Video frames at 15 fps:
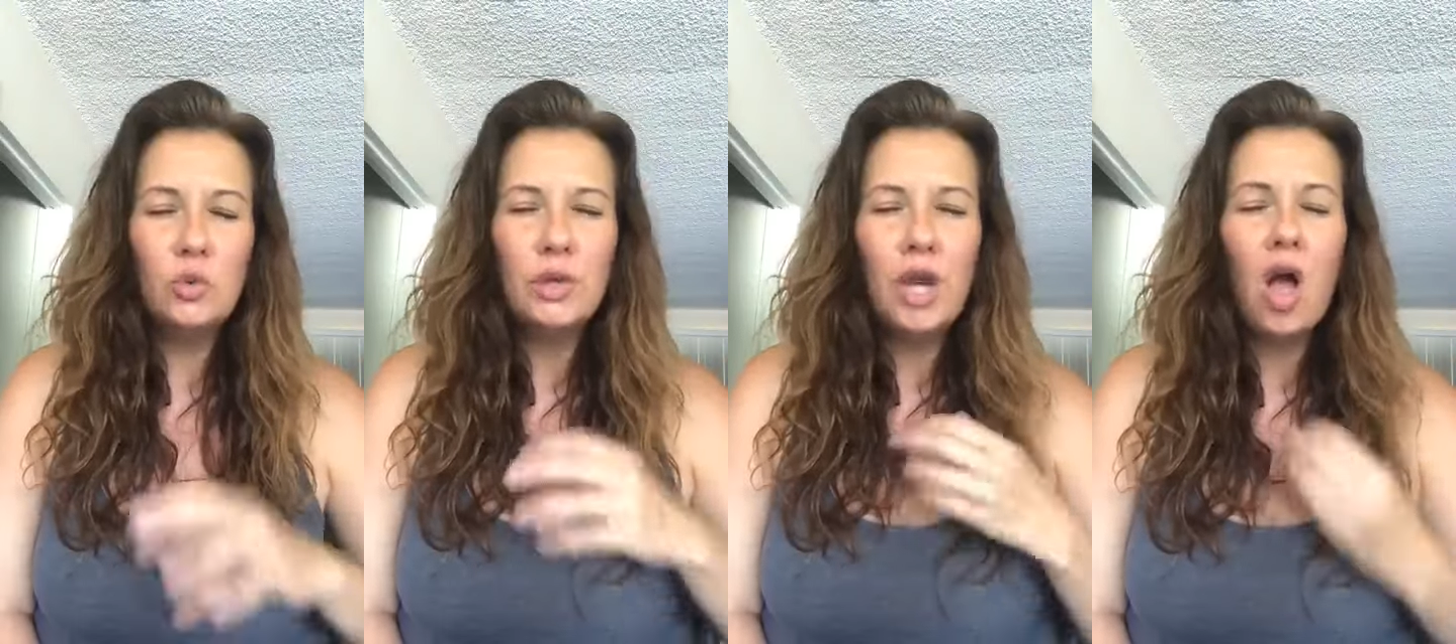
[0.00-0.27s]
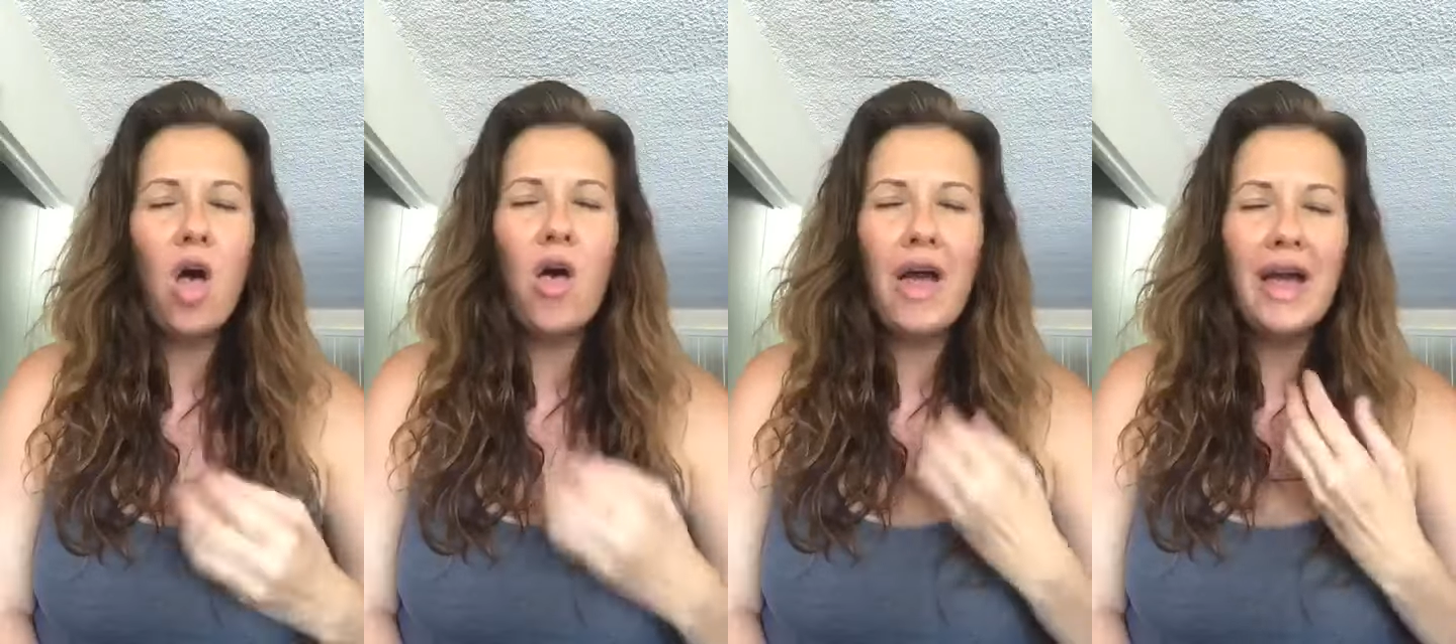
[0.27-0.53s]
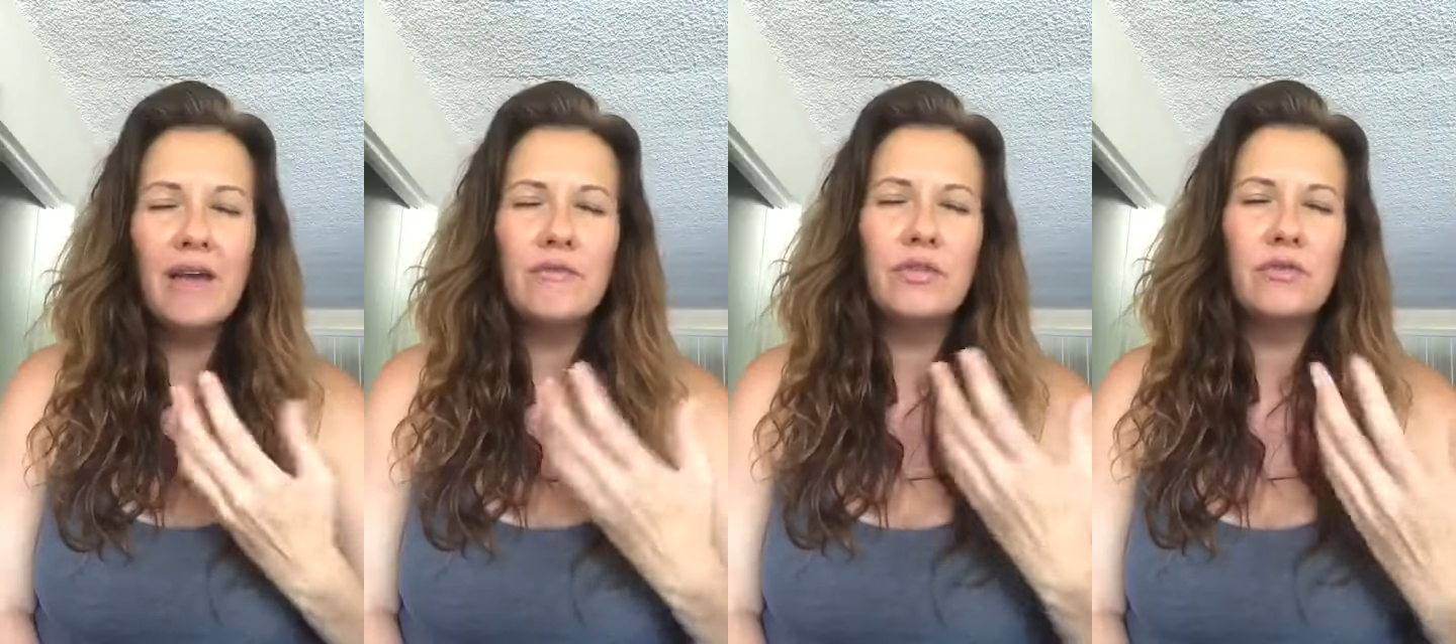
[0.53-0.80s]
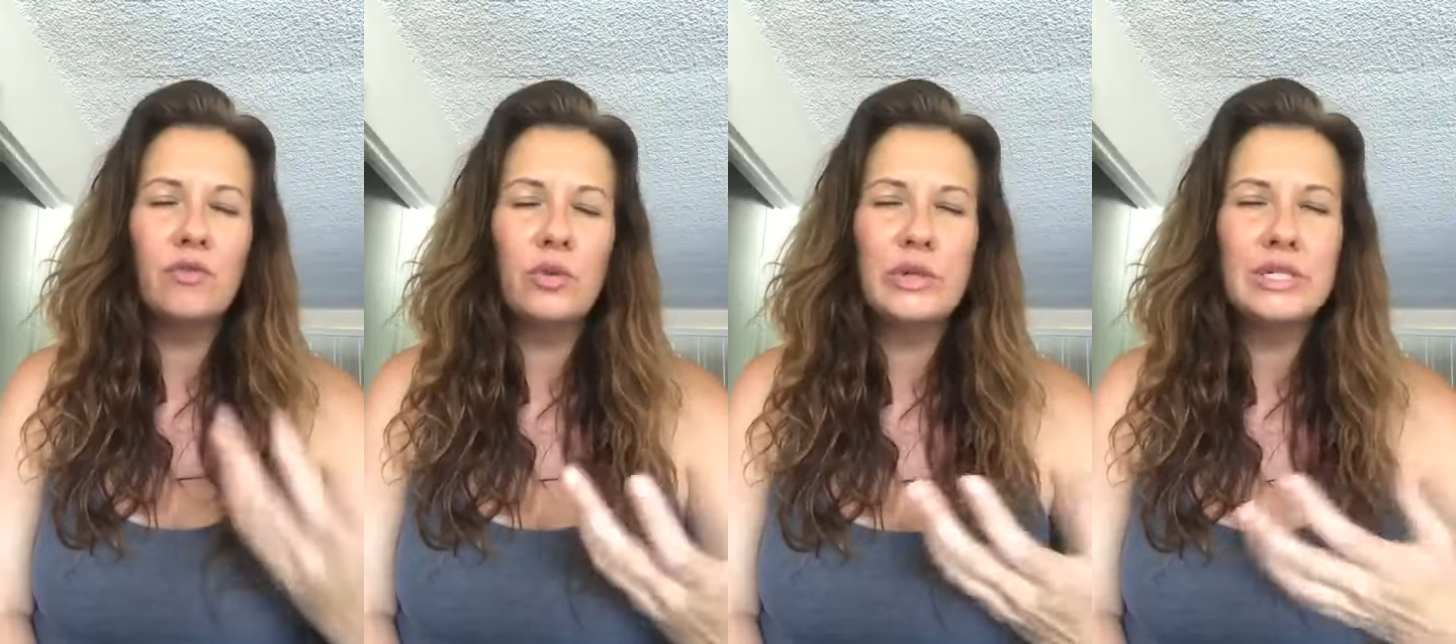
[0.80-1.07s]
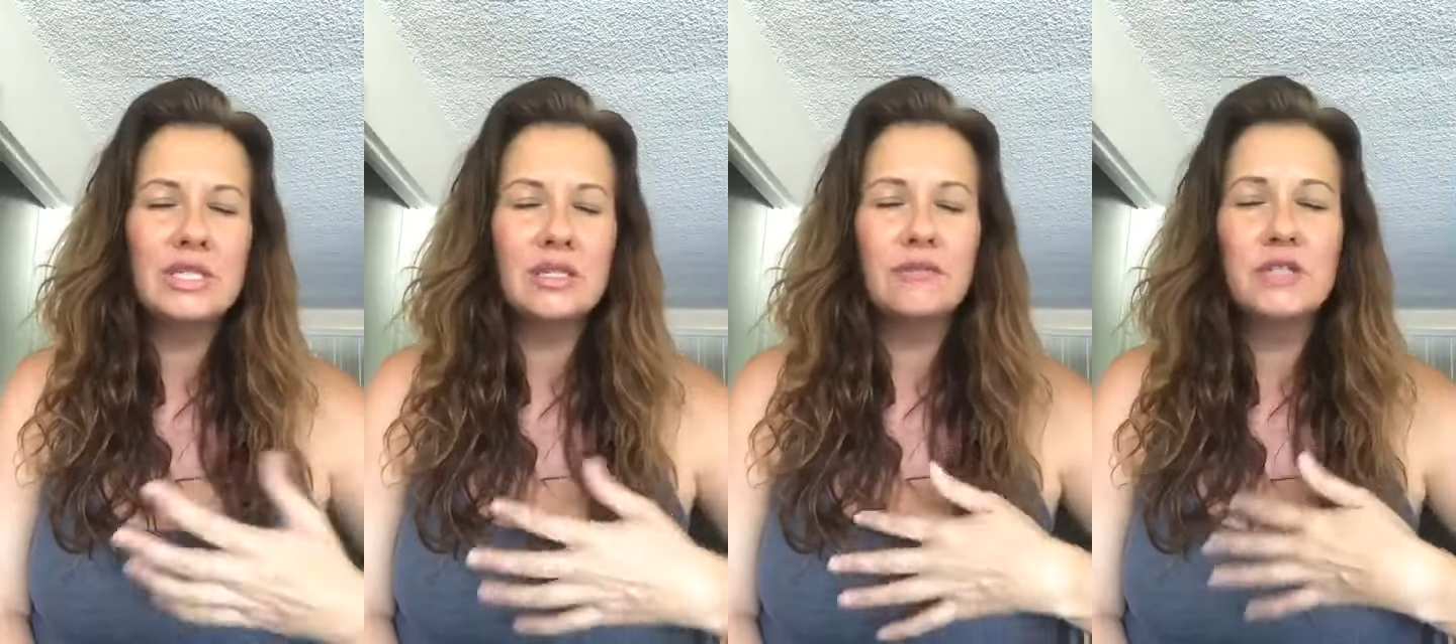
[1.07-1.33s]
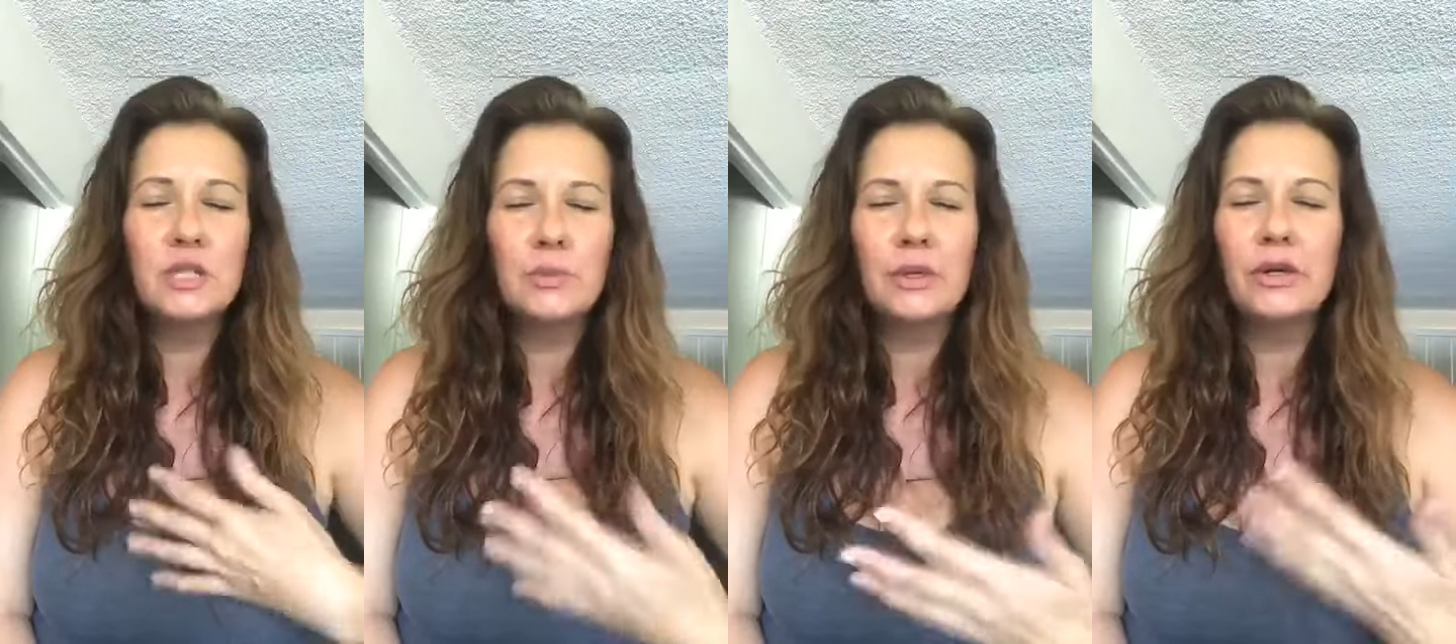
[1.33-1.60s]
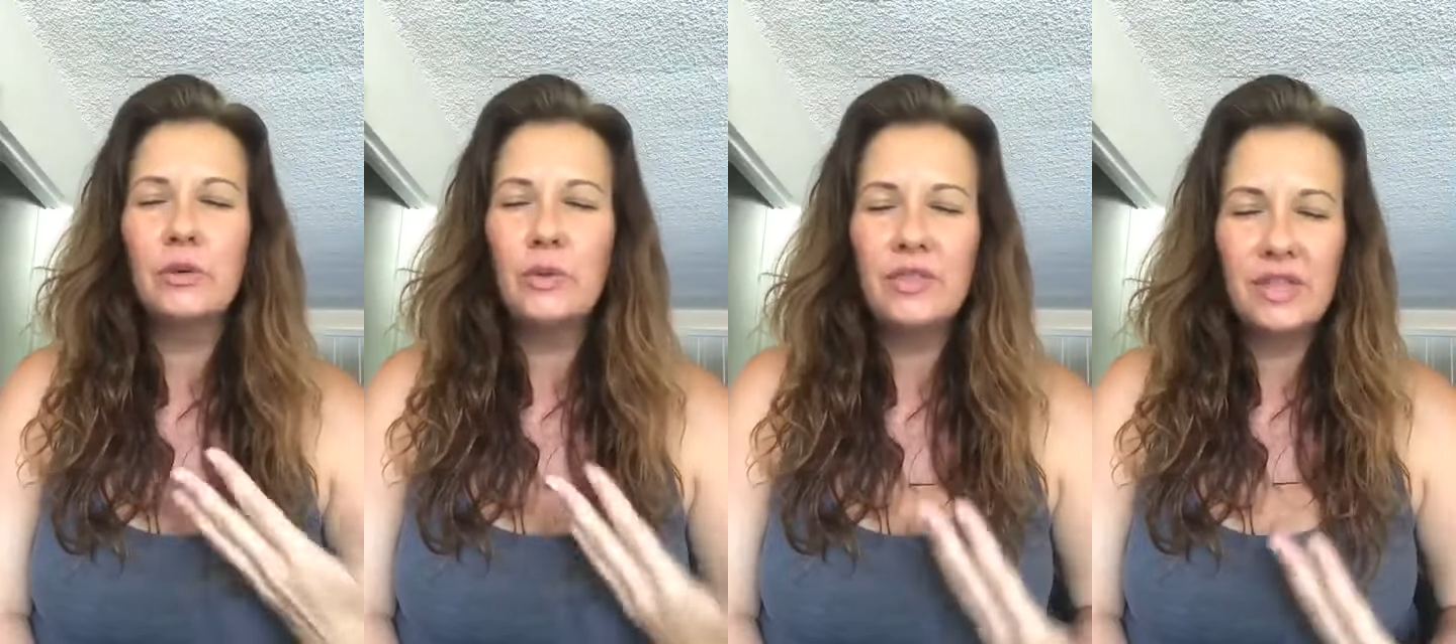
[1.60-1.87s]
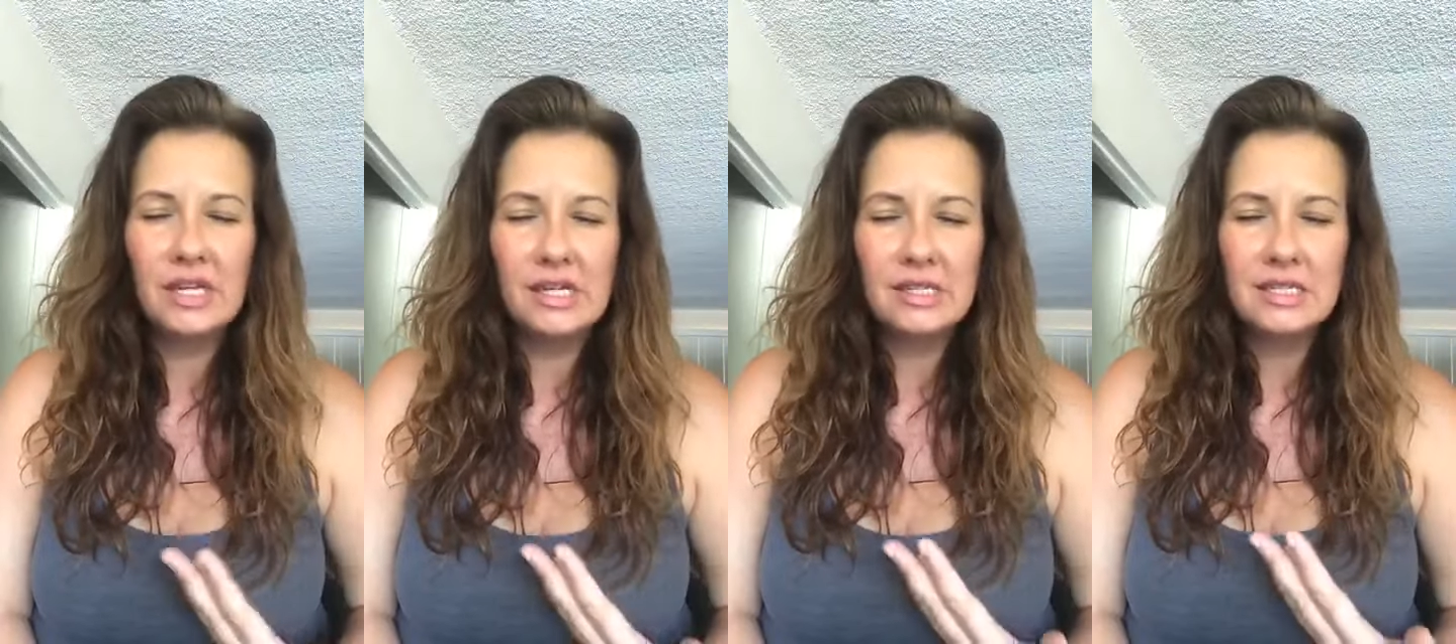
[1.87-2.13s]
We all have the voice of spirit
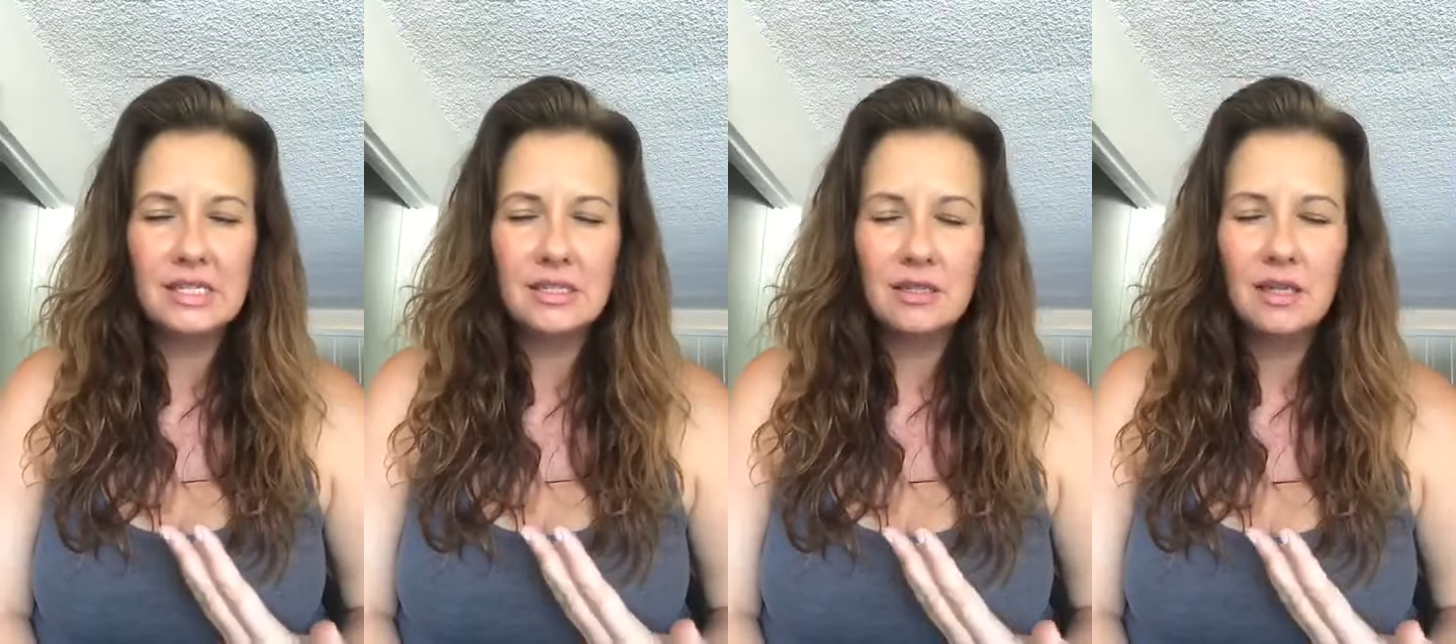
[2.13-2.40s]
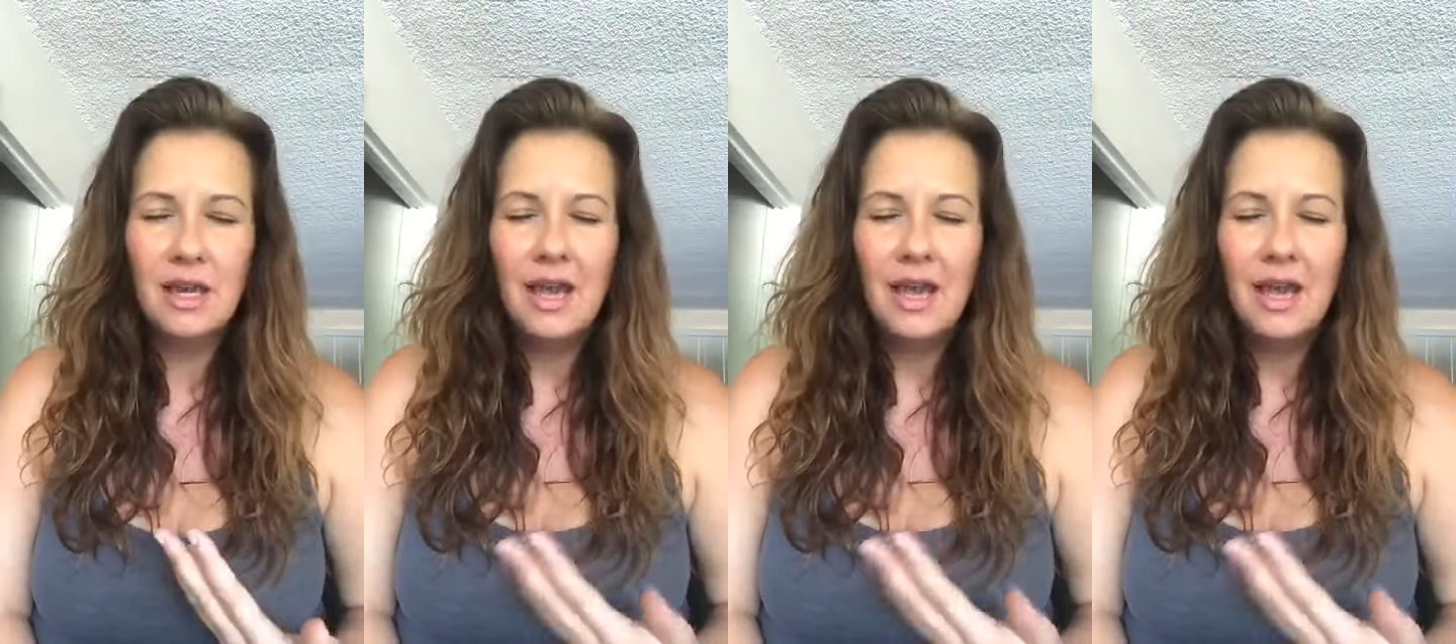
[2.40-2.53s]
within us.